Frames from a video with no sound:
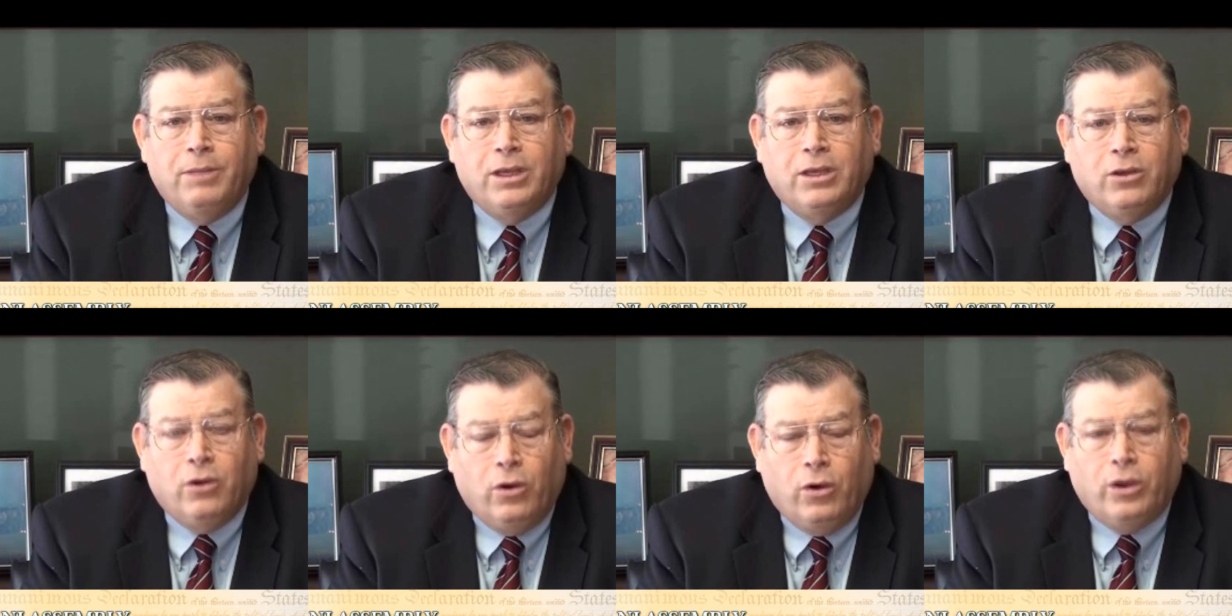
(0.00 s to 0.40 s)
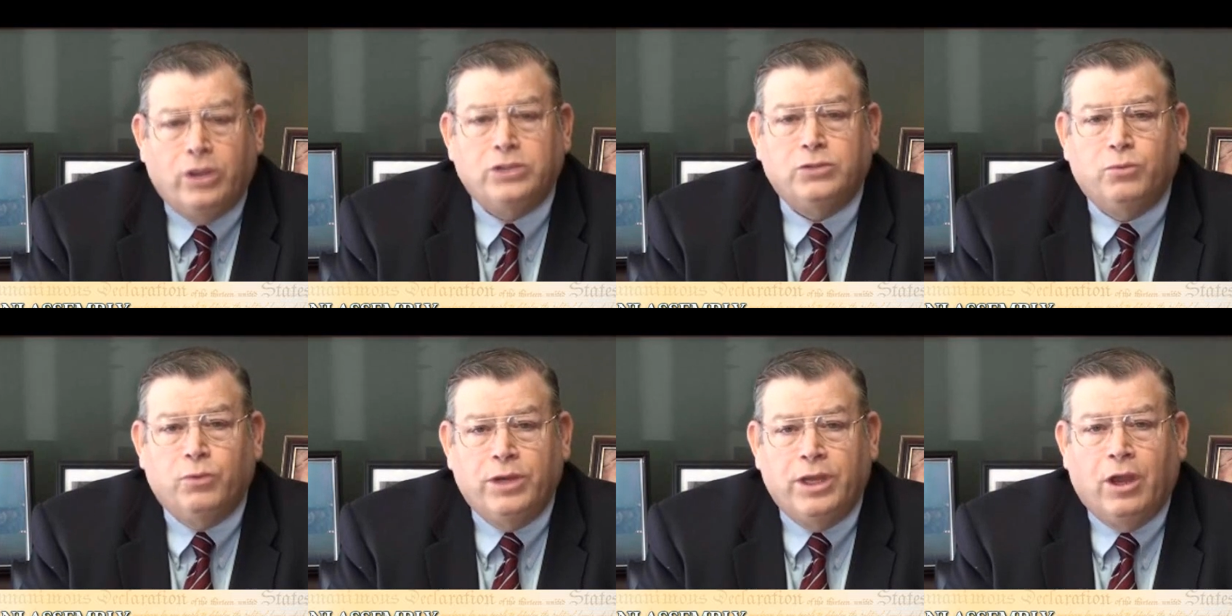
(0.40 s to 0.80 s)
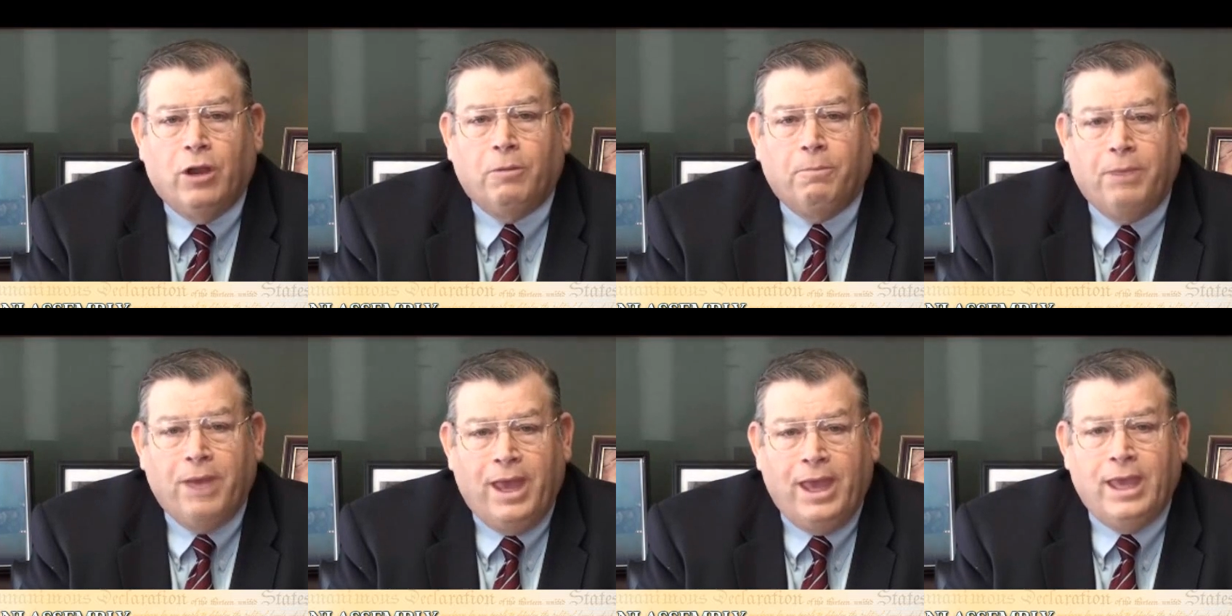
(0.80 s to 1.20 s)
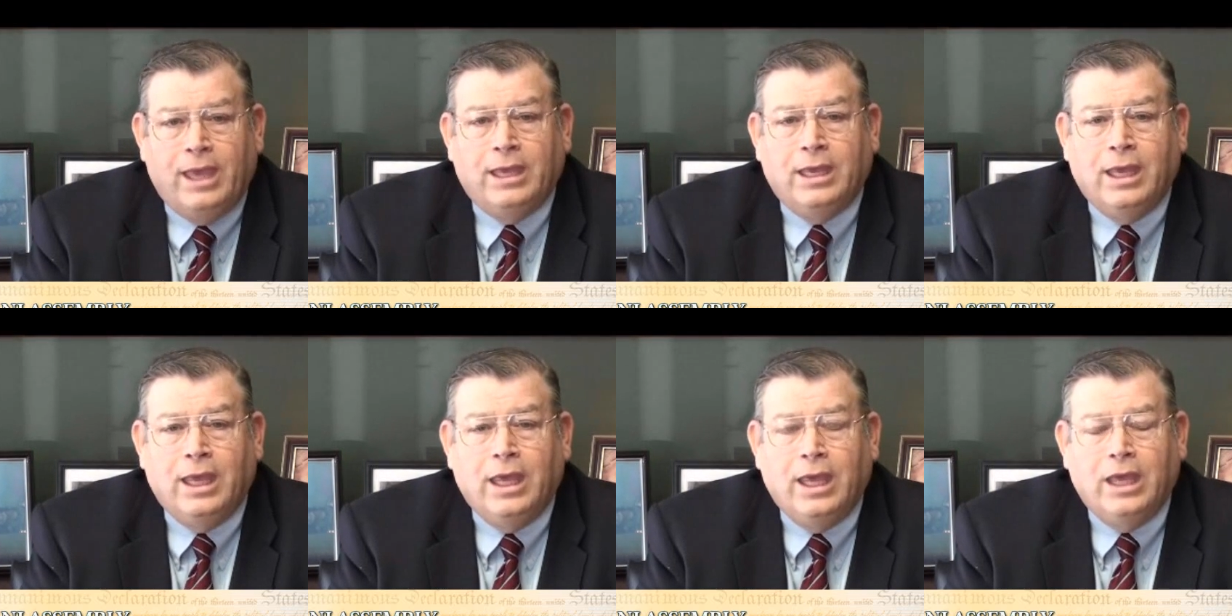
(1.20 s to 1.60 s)
because we are
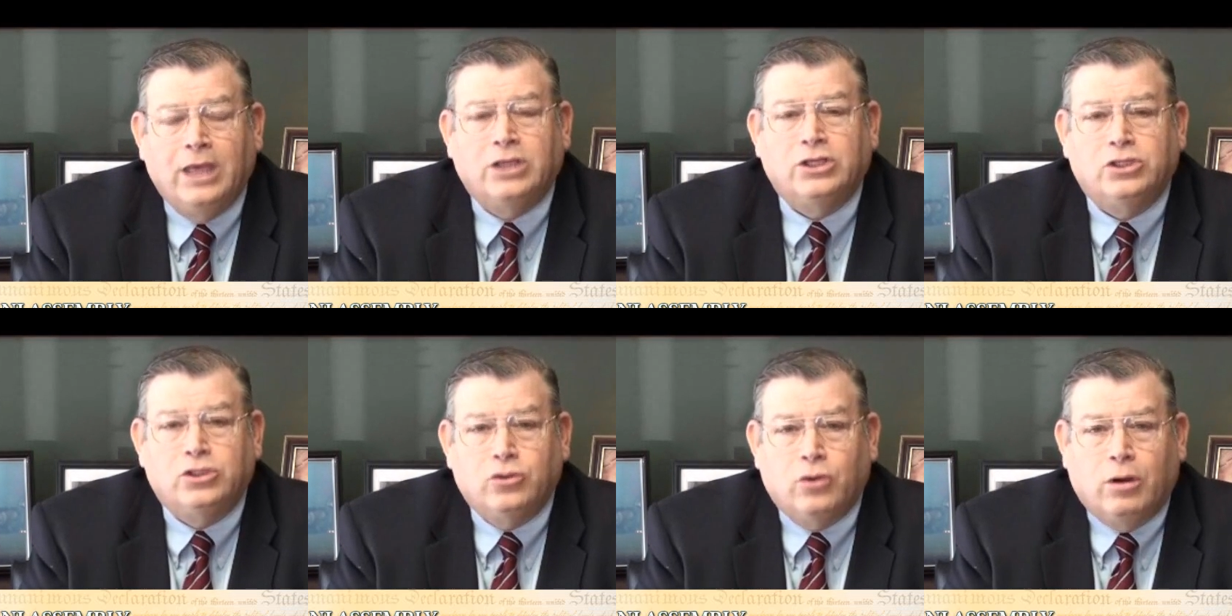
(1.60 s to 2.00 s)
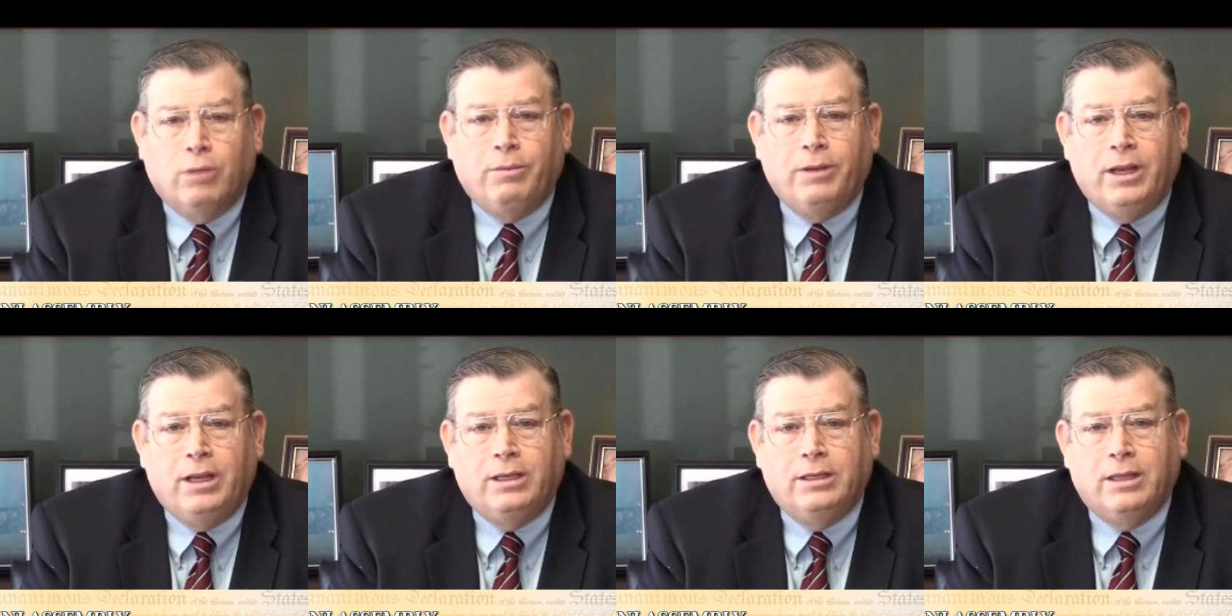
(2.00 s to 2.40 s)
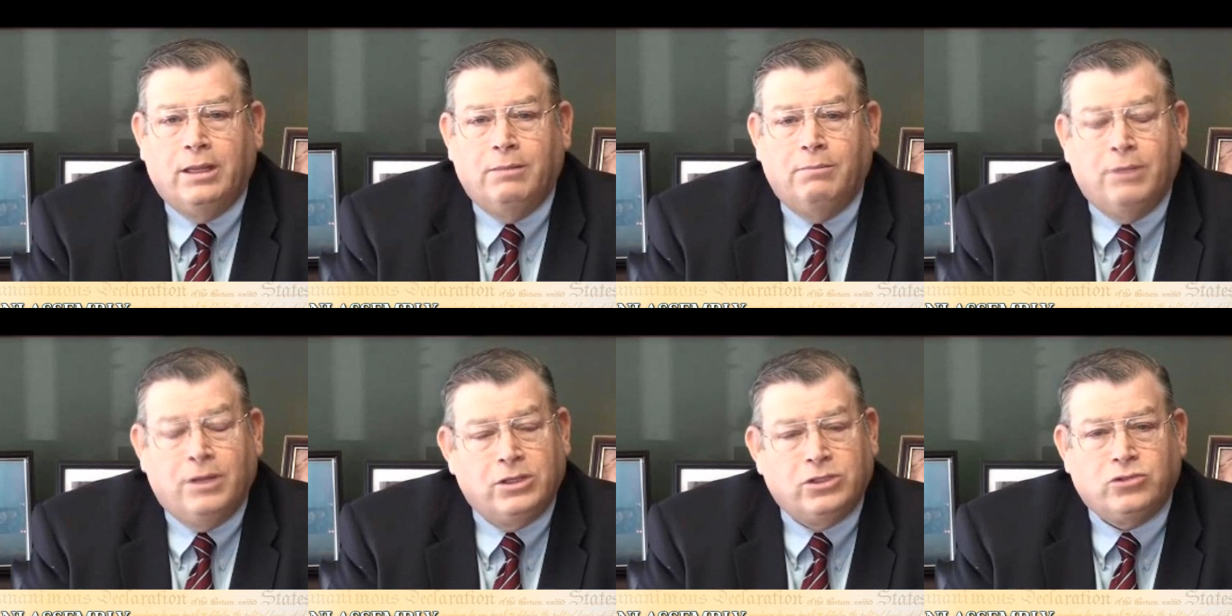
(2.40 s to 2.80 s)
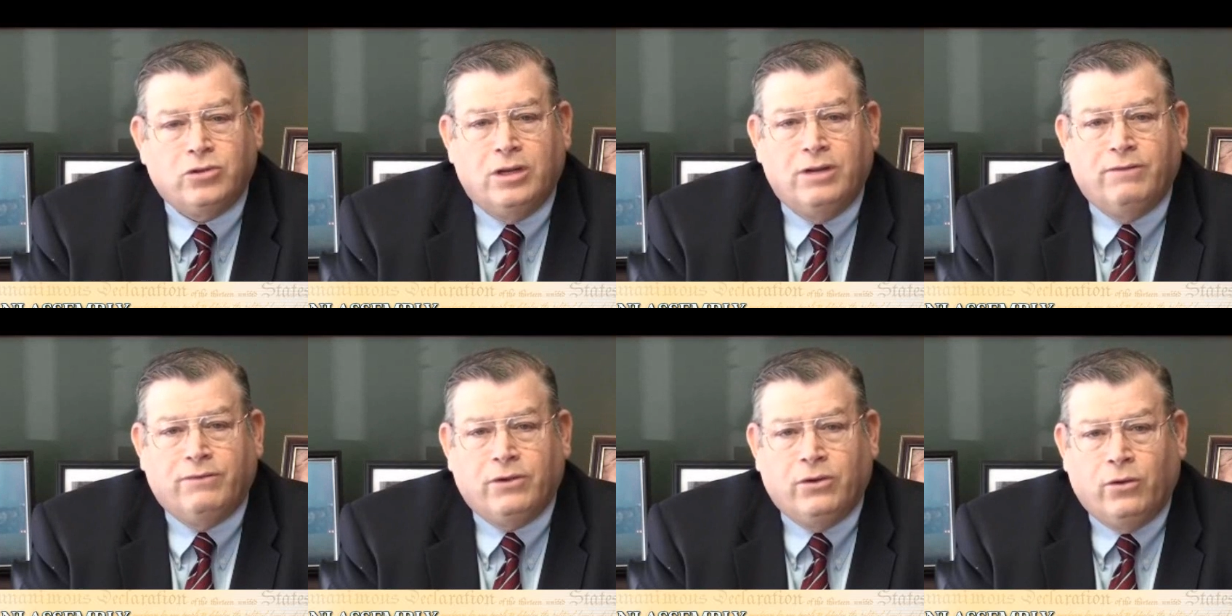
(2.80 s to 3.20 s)
paying exorbitant
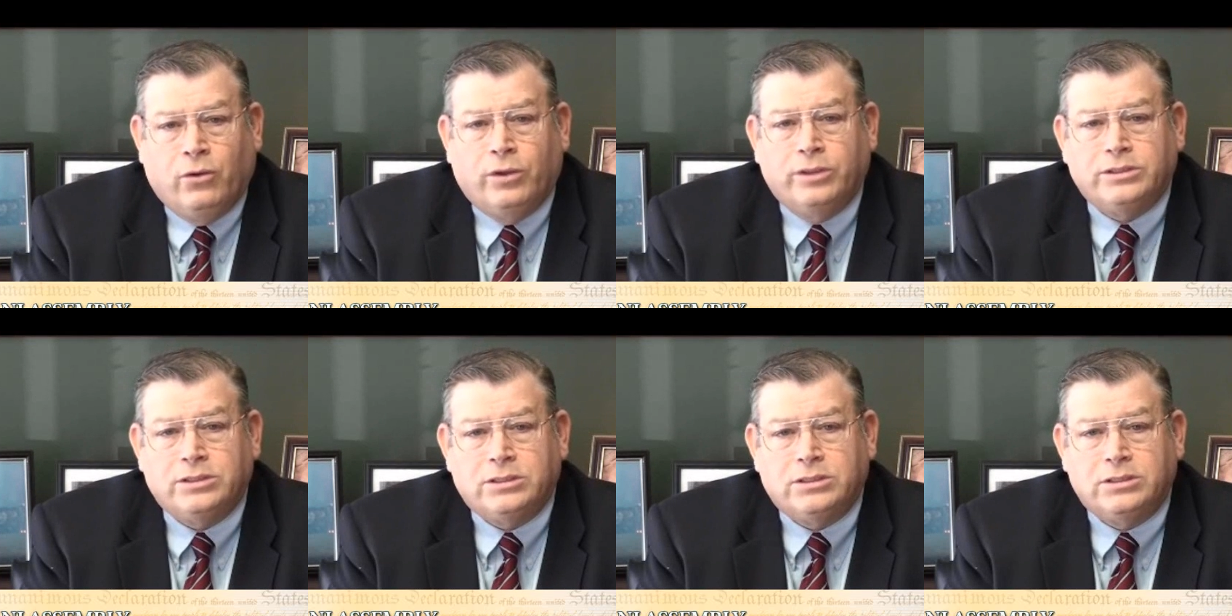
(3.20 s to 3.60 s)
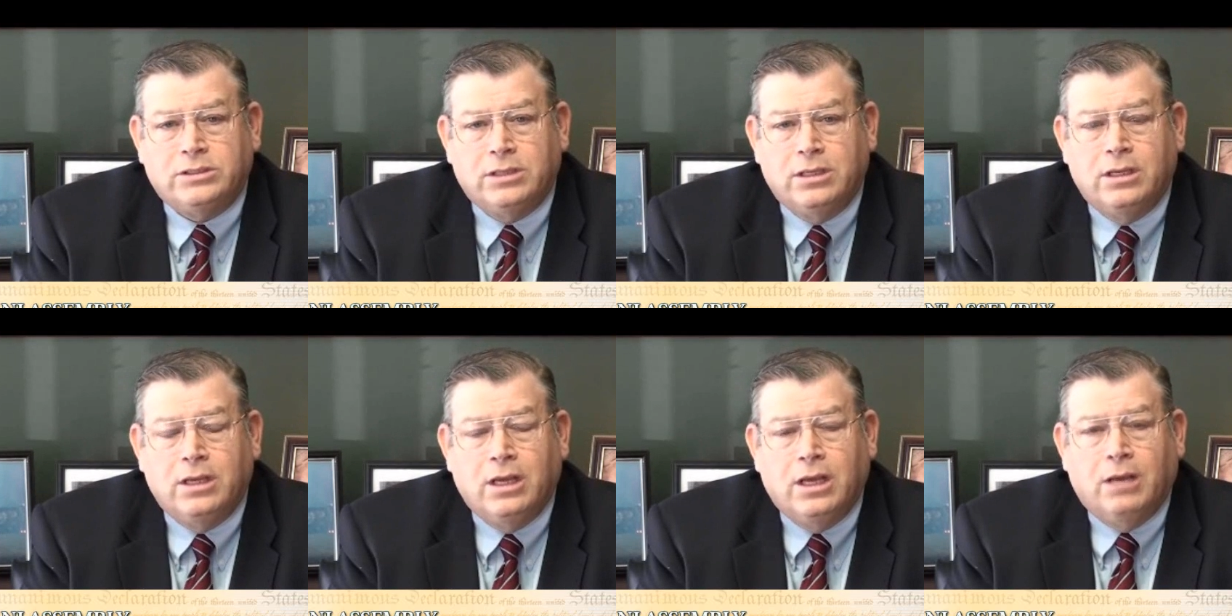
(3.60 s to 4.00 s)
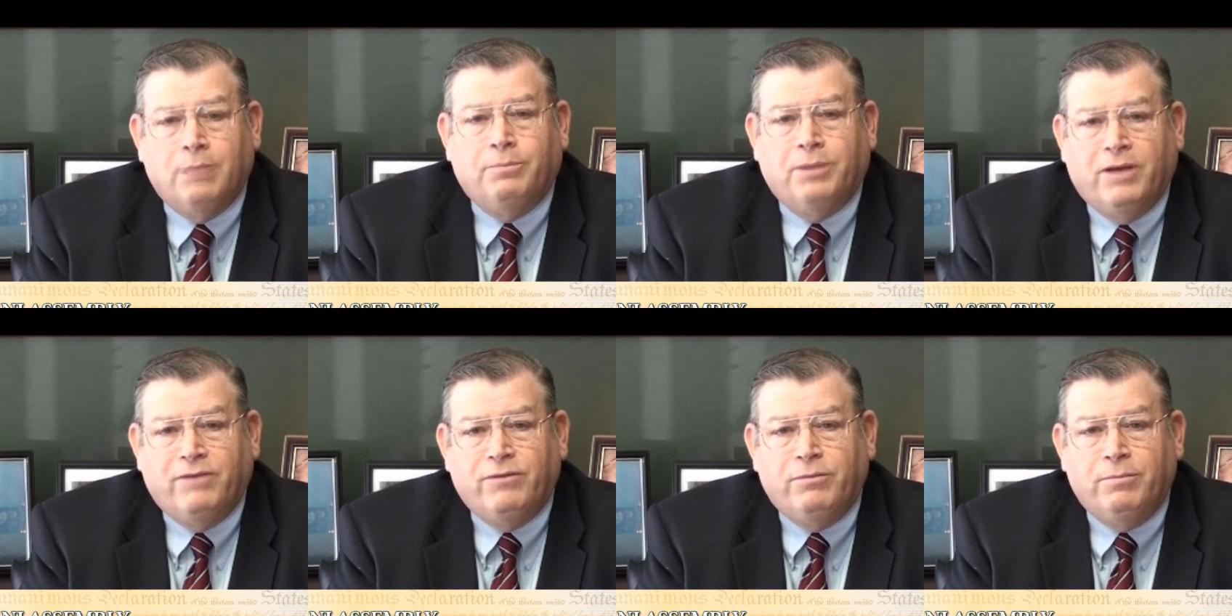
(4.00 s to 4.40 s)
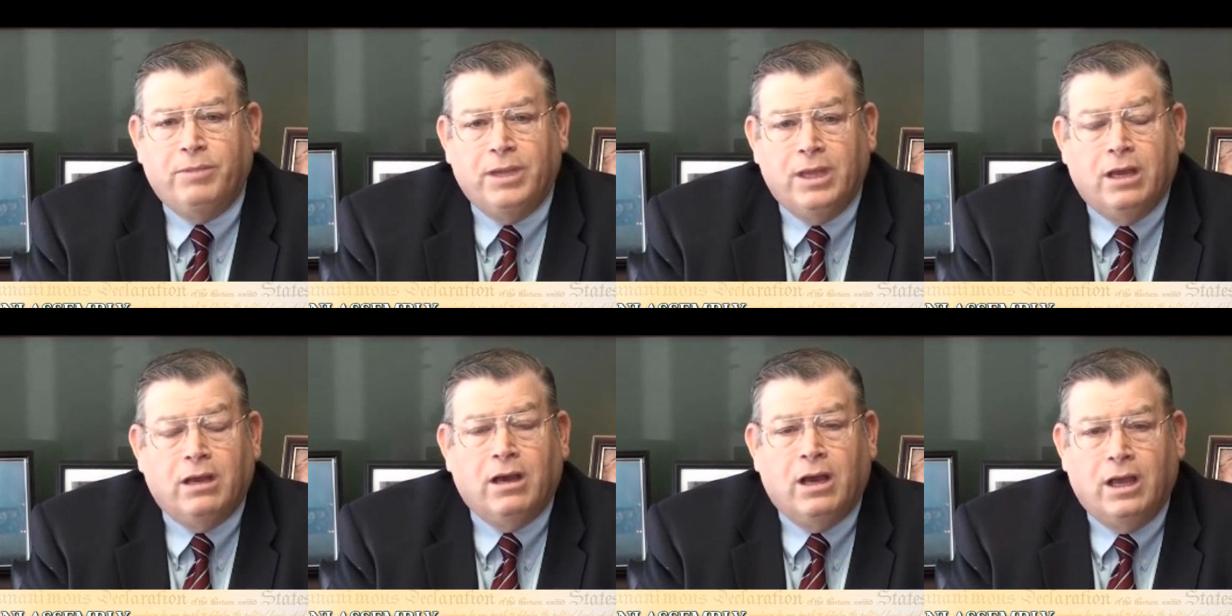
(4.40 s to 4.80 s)
administrative costs above and
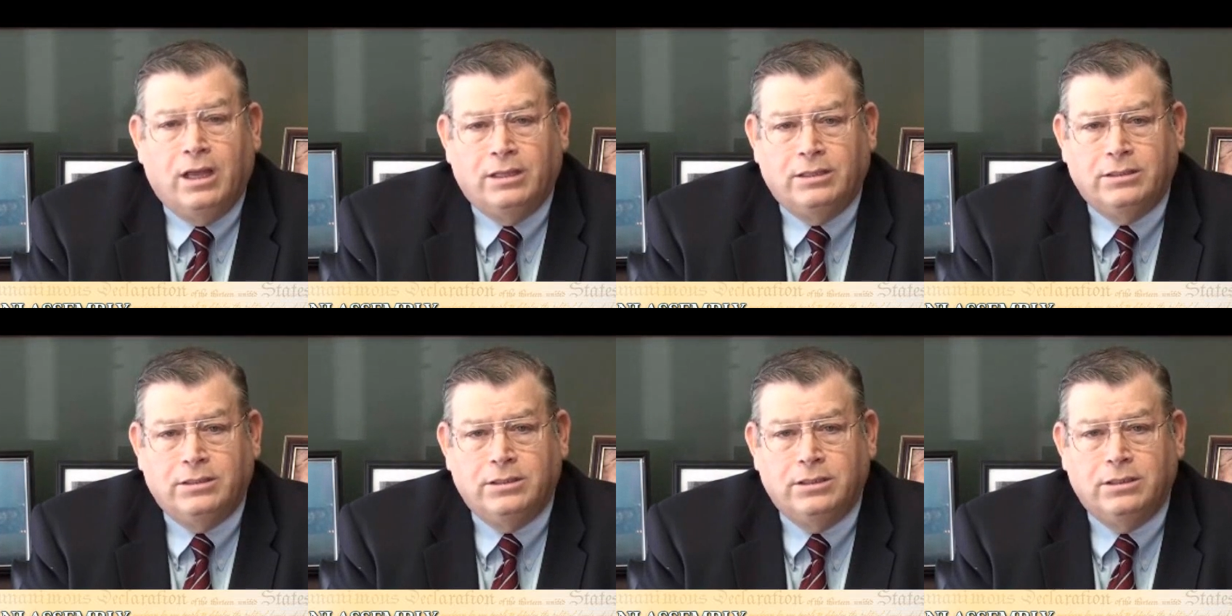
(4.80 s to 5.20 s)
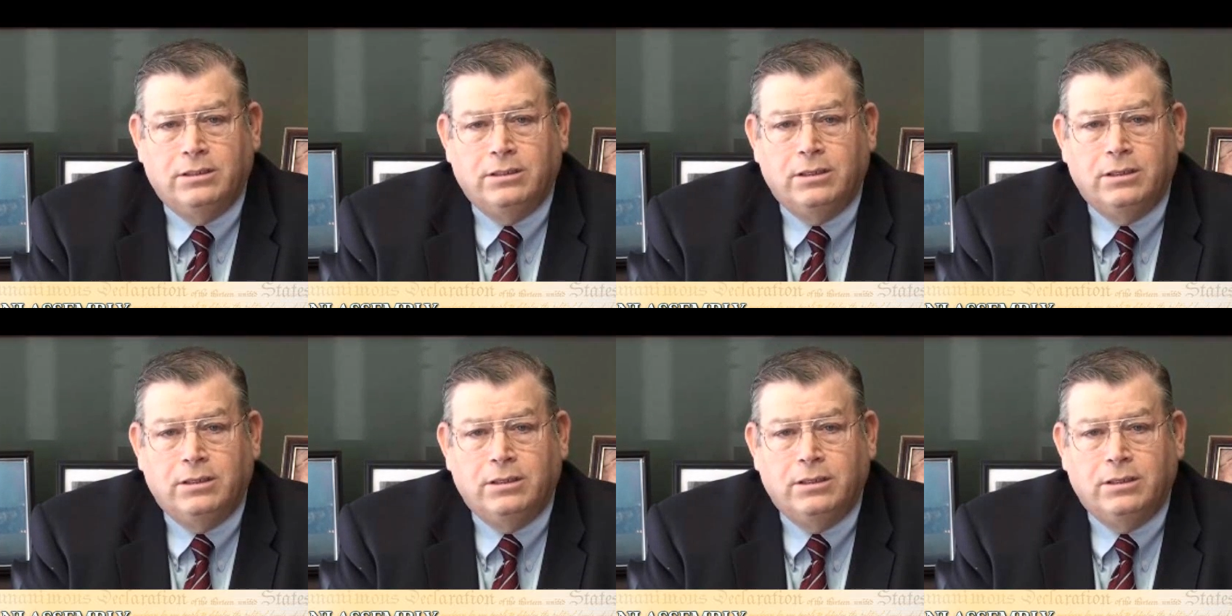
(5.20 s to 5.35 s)
beyond